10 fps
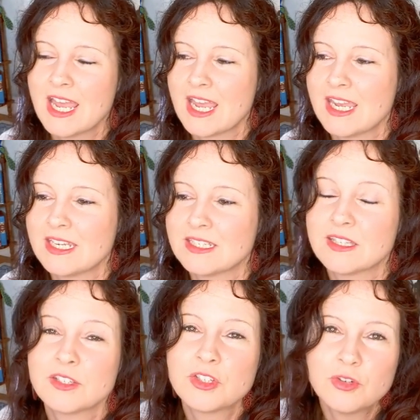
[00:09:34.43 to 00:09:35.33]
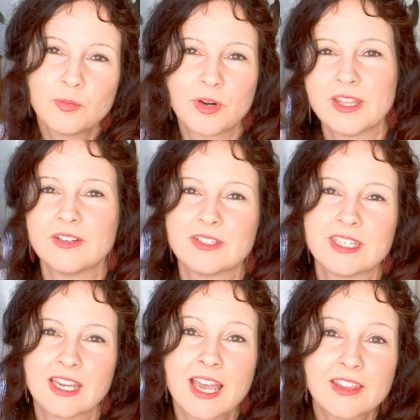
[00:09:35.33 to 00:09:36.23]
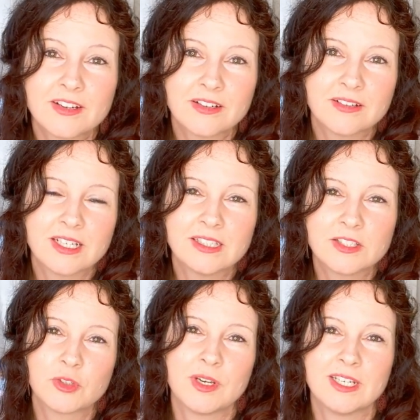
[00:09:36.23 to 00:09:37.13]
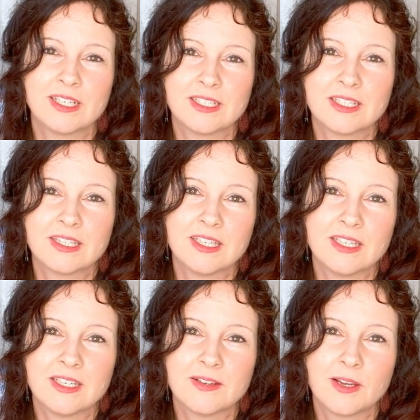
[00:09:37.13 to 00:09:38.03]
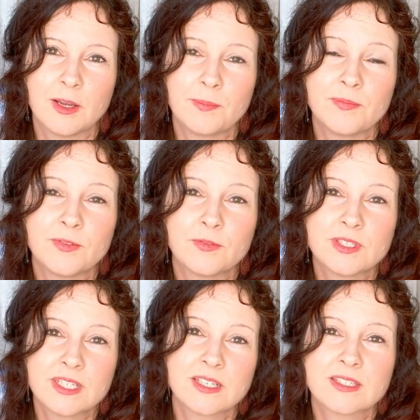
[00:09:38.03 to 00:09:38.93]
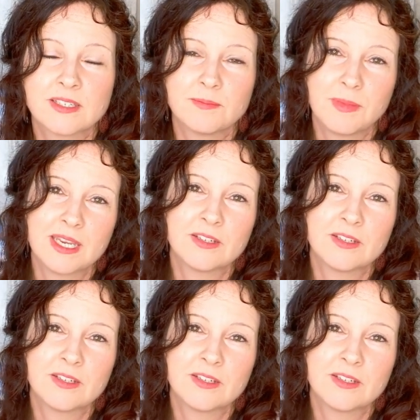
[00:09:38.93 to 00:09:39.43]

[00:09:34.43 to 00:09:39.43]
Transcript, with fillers: and the two brothers together illustrated the um, six main